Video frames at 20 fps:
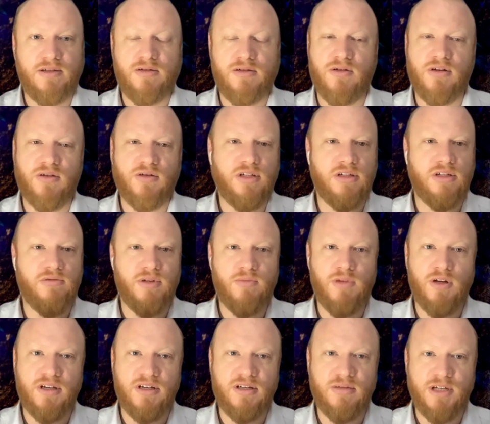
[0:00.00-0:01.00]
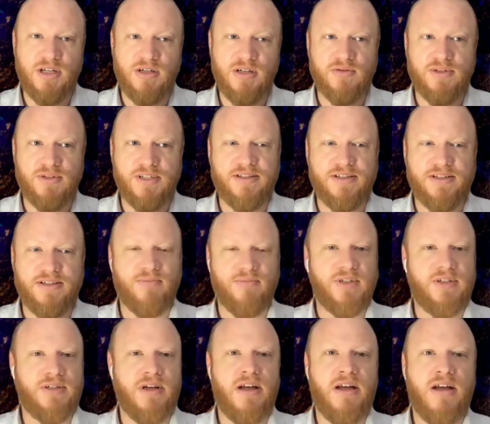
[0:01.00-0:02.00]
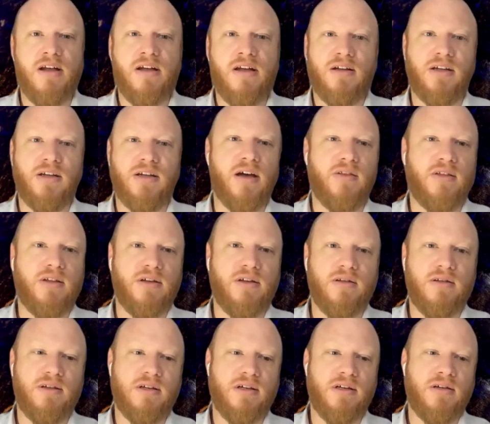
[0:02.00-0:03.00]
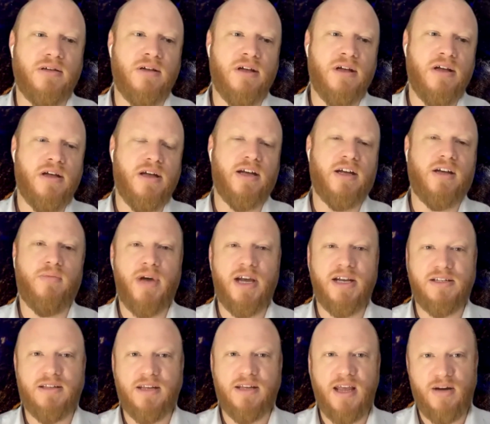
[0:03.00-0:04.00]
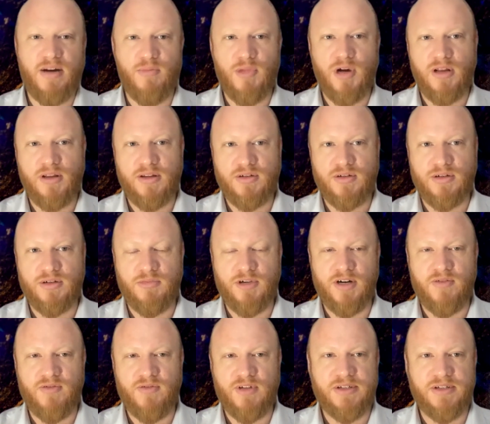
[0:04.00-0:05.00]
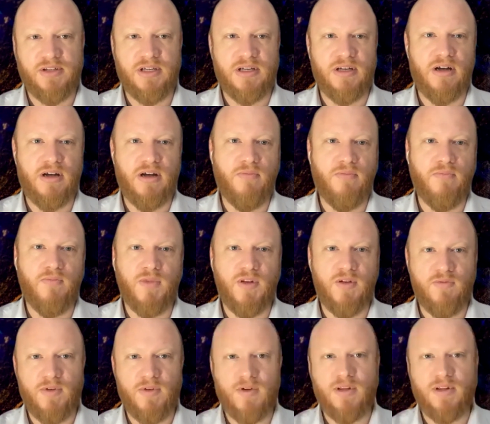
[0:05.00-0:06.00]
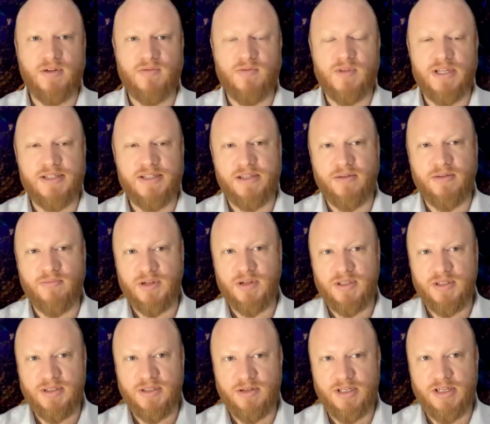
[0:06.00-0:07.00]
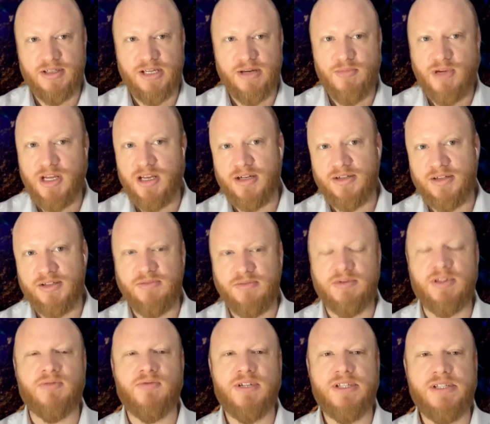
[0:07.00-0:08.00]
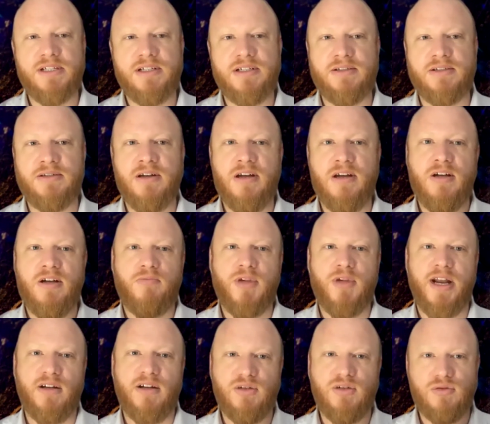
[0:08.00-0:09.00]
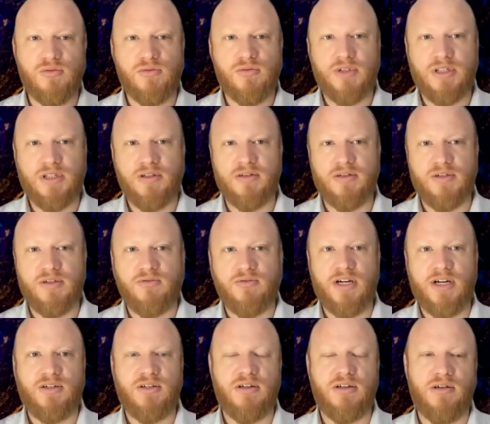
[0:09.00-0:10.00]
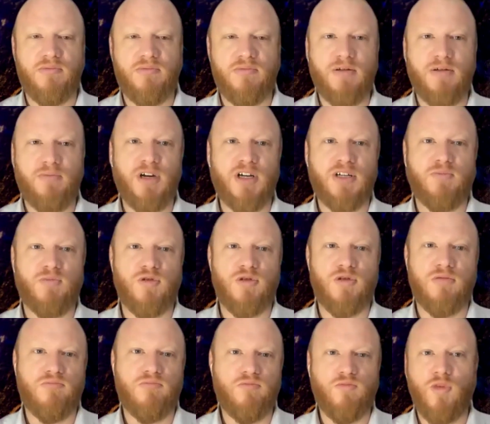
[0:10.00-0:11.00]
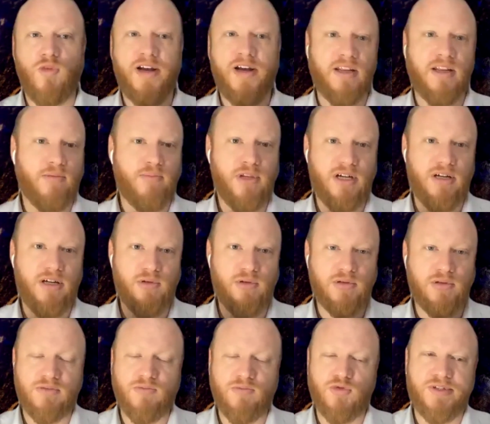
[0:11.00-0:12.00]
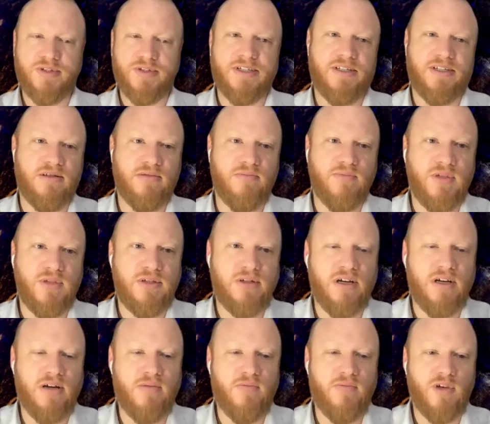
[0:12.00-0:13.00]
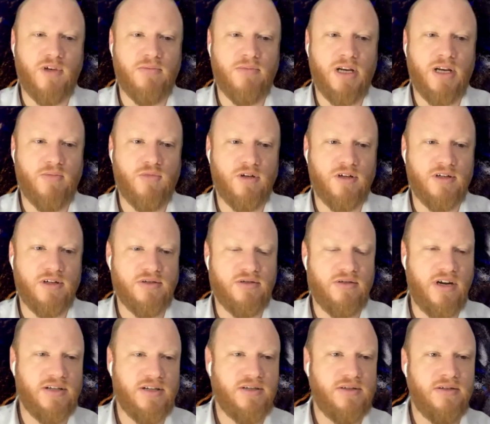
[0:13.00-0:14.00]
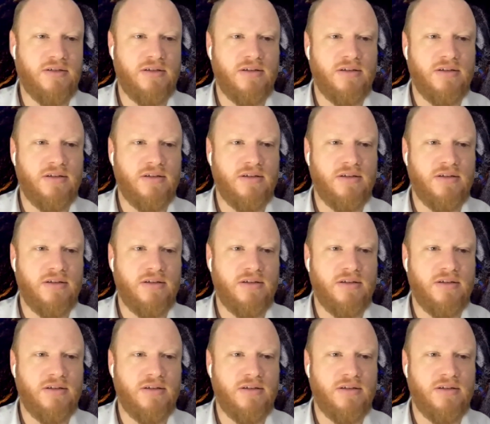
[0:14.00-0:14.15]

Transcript: You can deal with multi-dimensional systems. Yeah, and compared to the NMR literature previously, there's some deep connections with the physics, but our tools can stretch and are much more widely applicable to more systems with many more constraints.